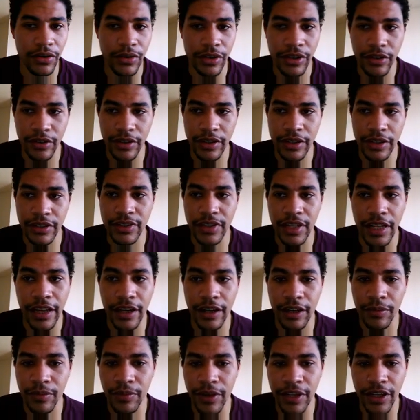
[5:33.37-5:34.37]
here at this
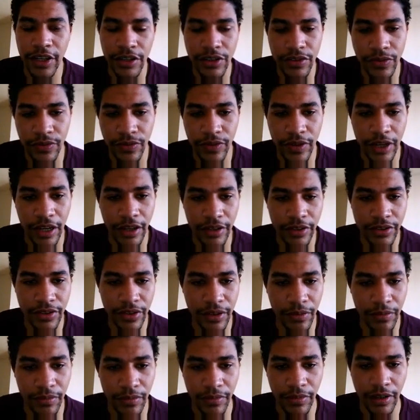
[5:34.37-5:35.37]
landing page, we've got
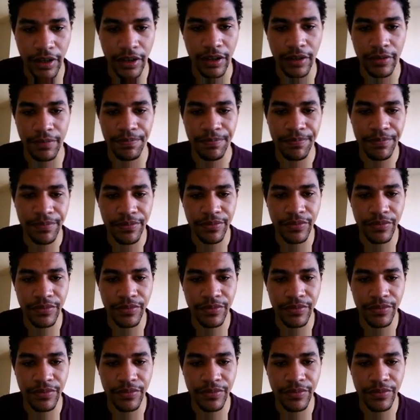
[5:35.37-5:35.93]
some